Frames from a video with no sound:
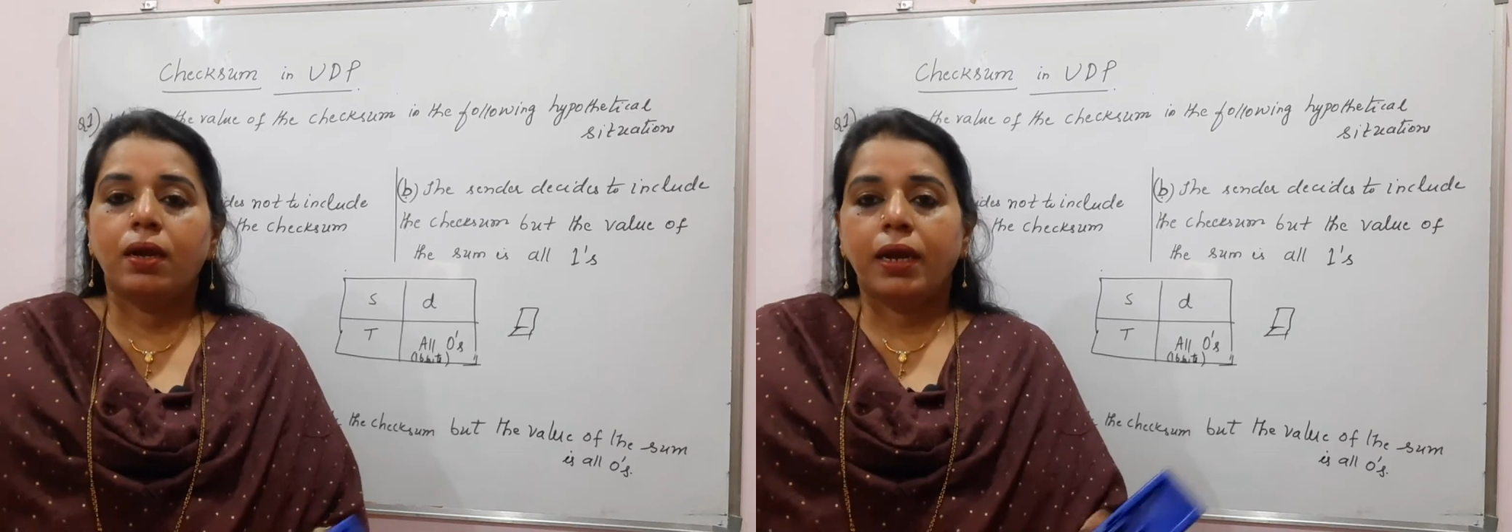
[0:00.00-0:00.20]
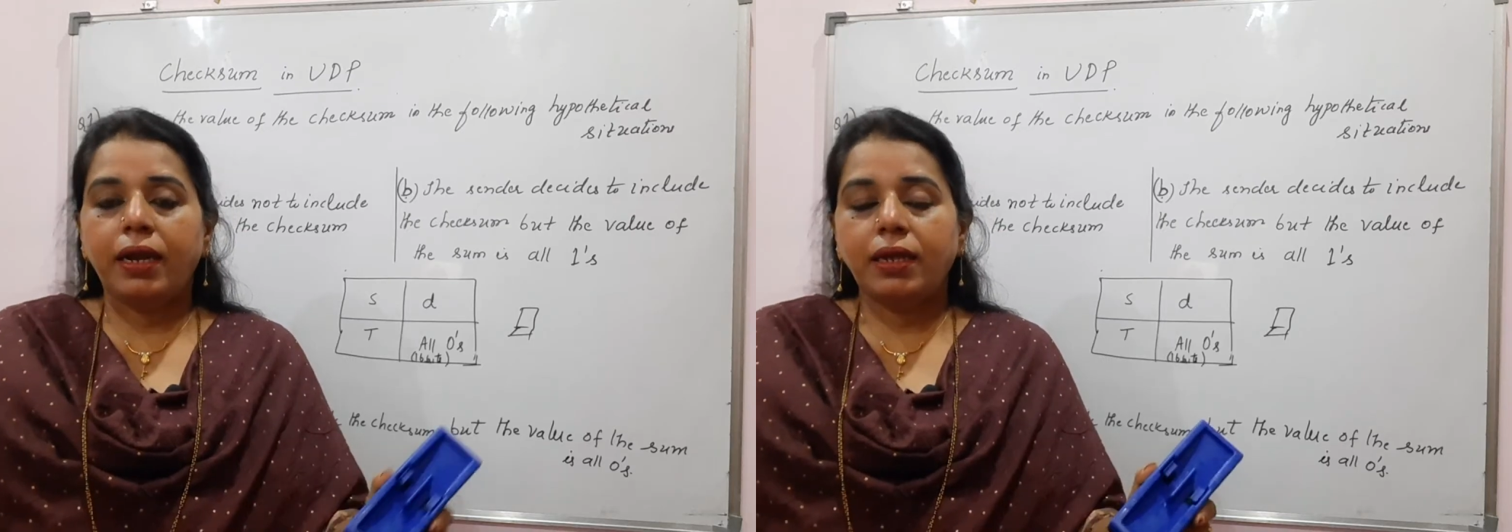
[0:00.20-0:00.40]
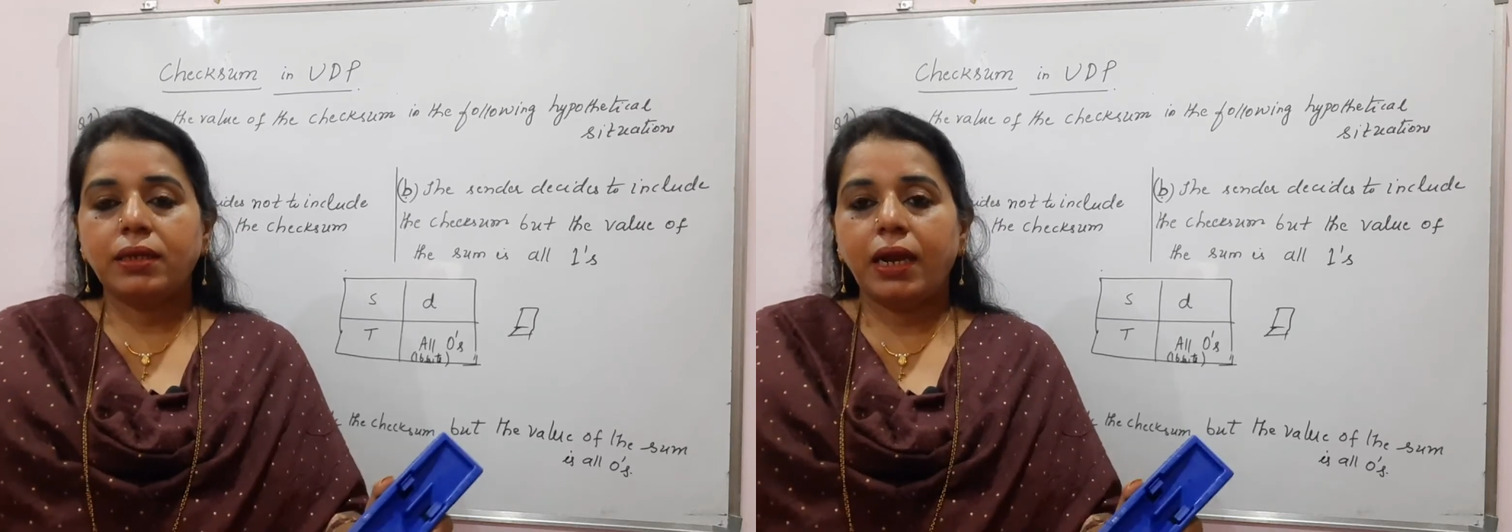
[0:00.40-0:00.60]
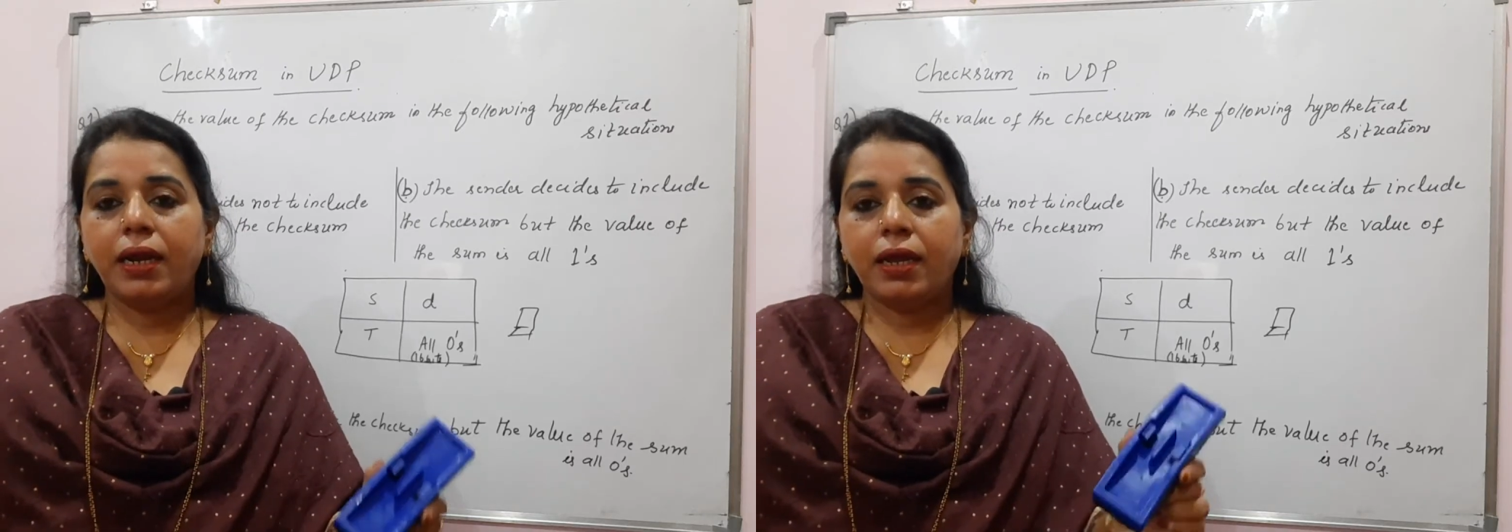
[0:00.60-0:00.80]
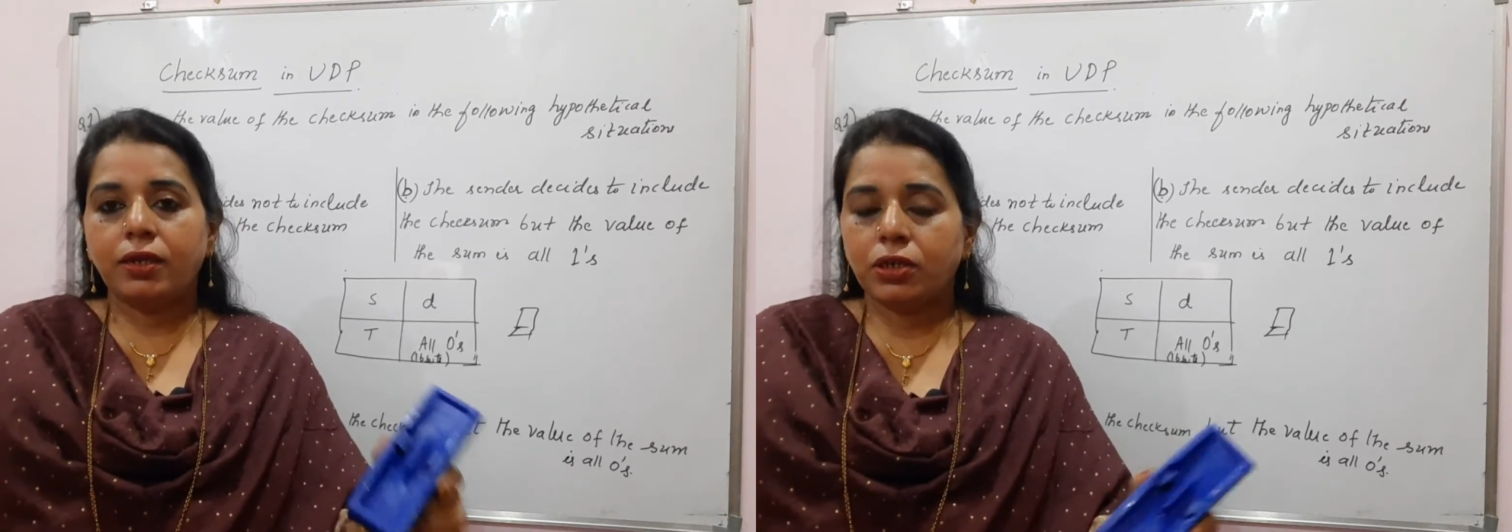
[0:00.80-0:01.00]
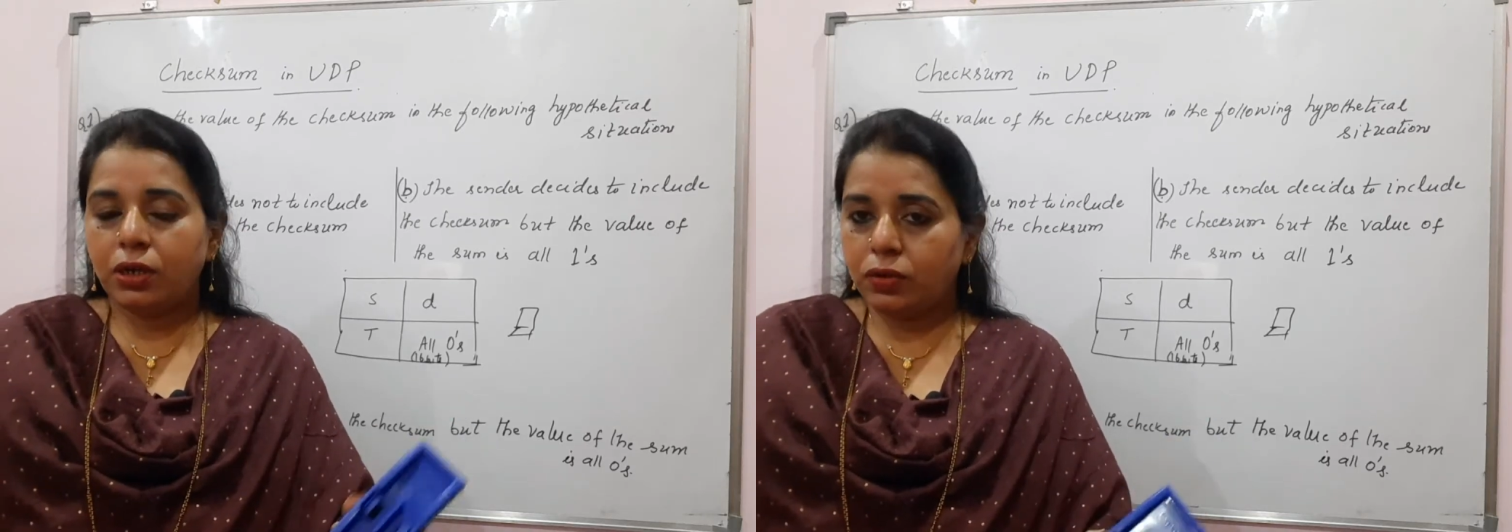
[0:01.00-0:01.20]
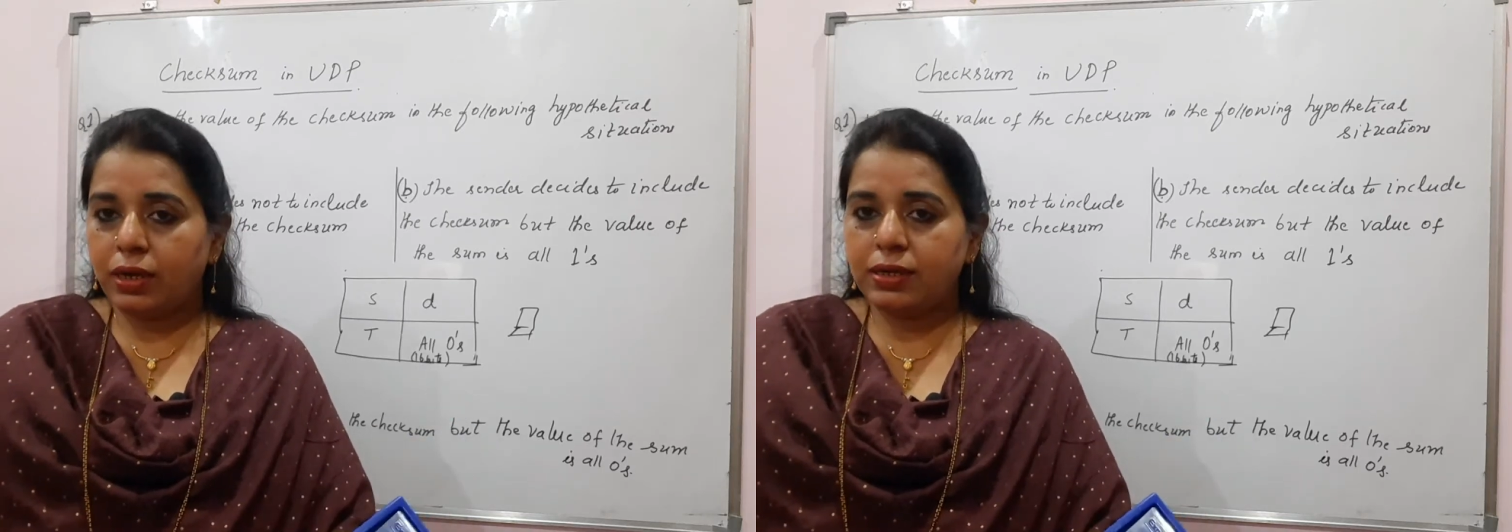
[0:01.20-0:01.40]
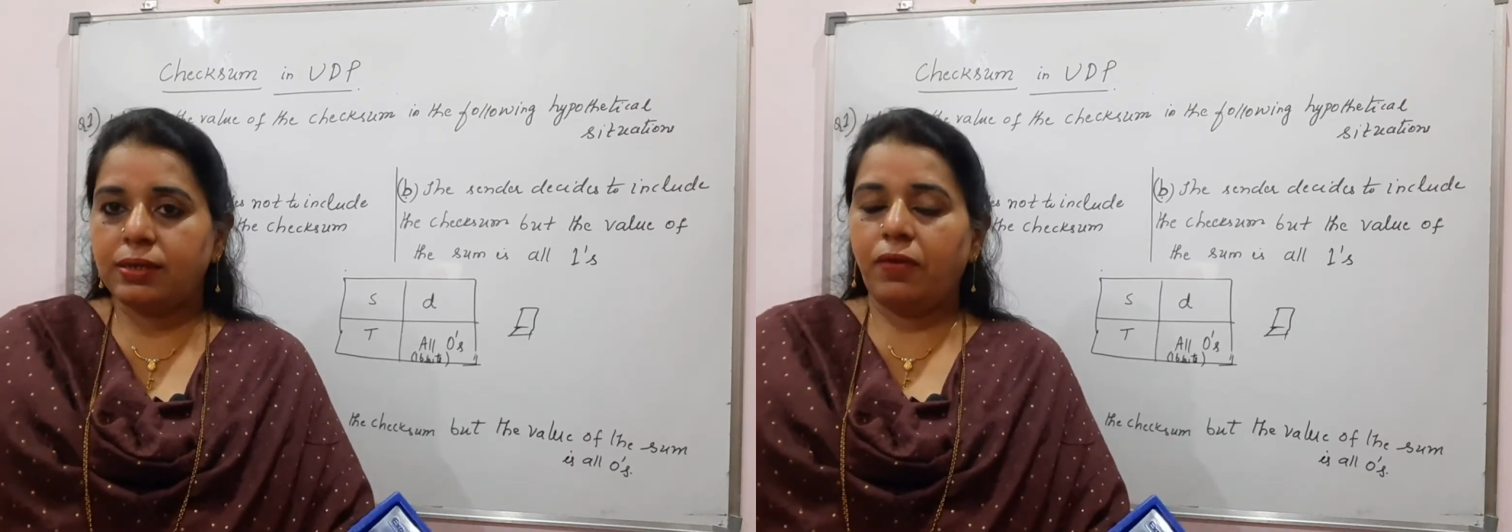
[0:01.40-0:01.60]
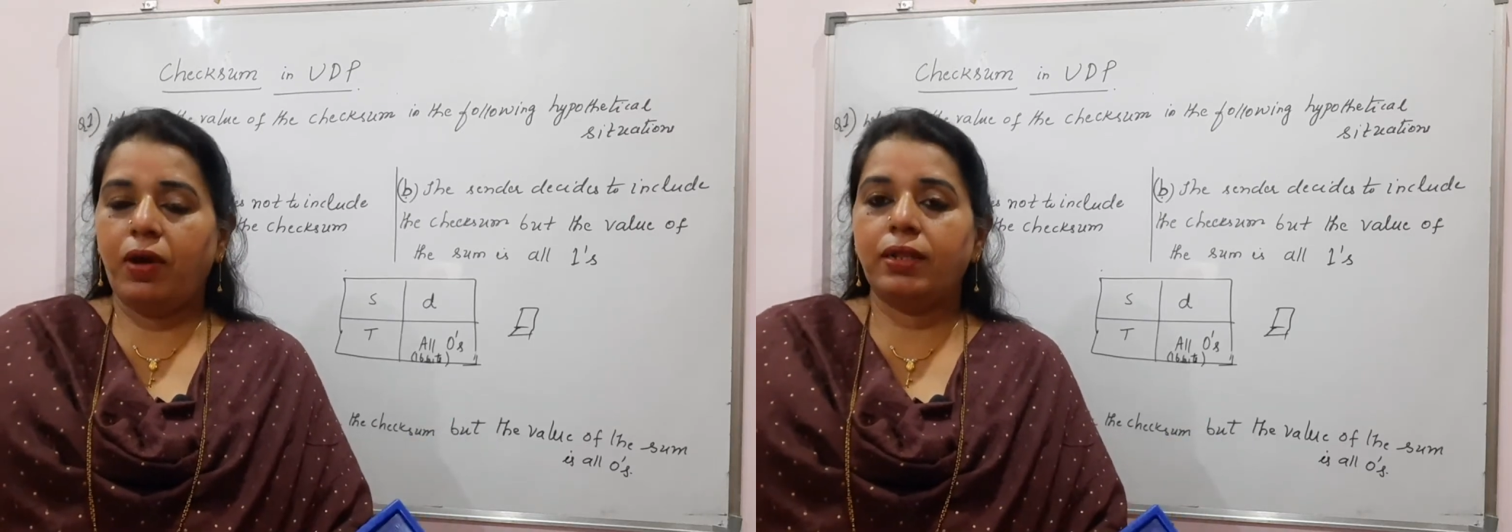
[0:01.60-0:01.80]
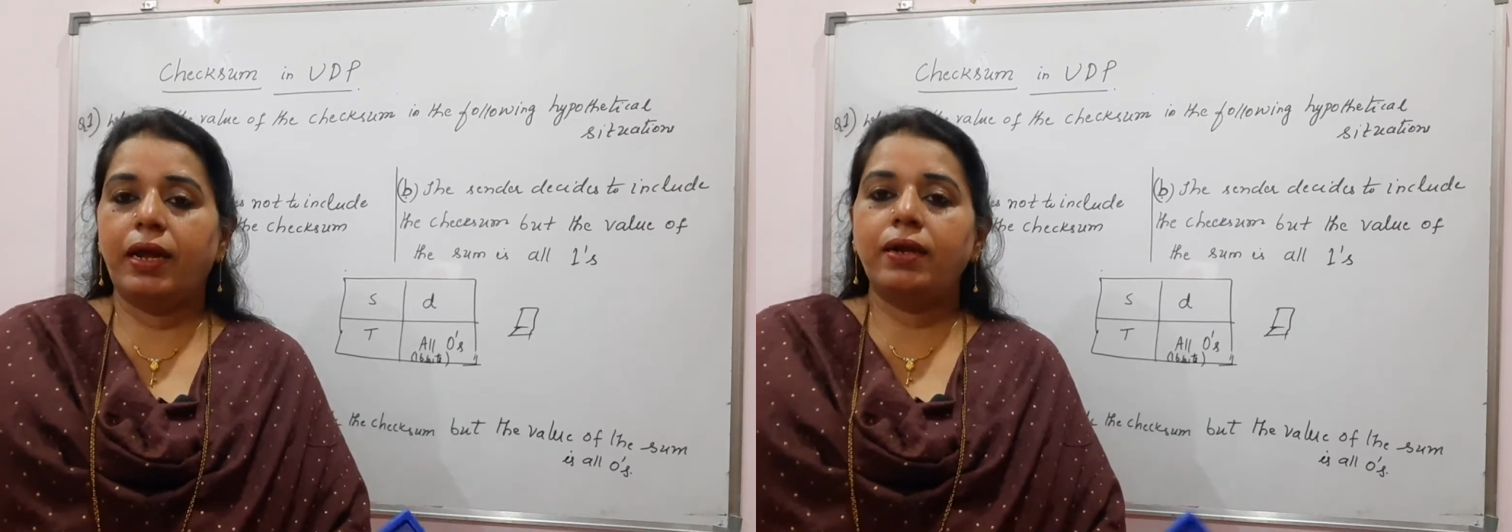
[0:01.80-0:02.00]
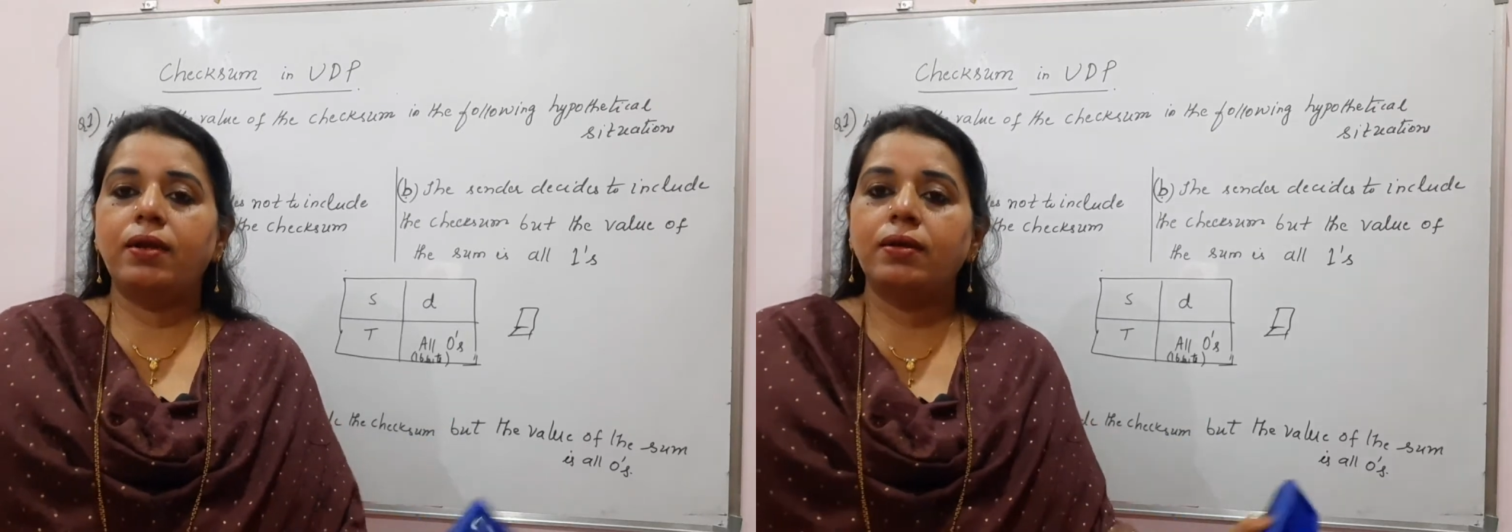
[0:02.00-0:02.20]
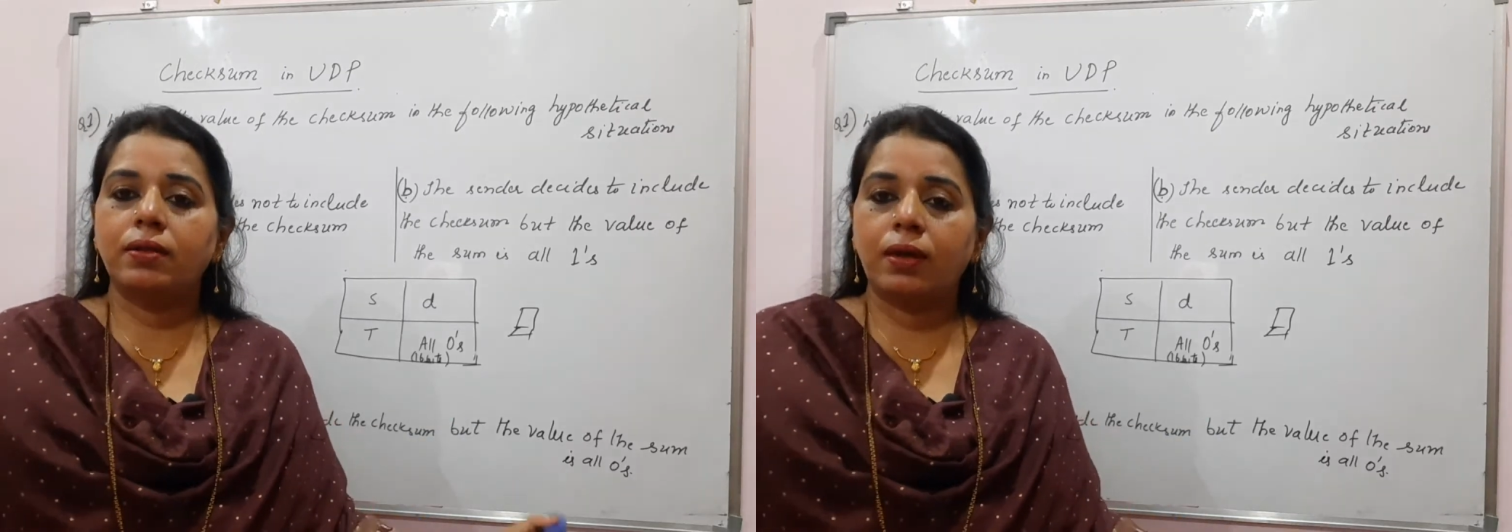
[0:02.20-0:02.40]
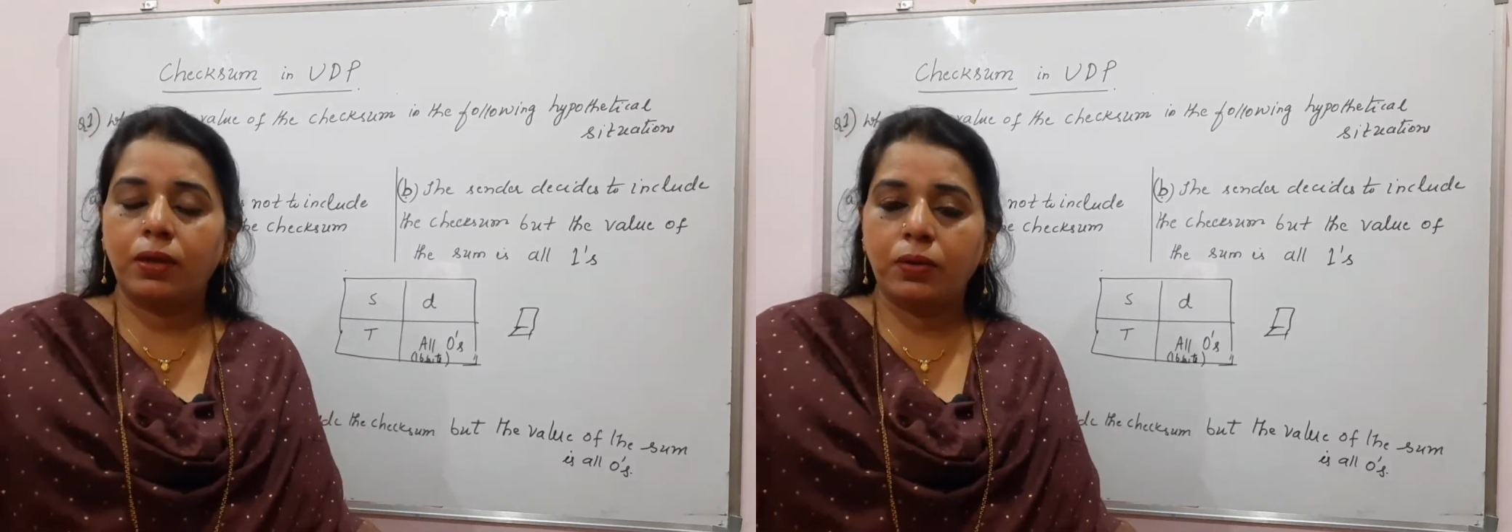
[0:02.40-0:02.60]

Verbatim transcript: It is an indication to the receiver that the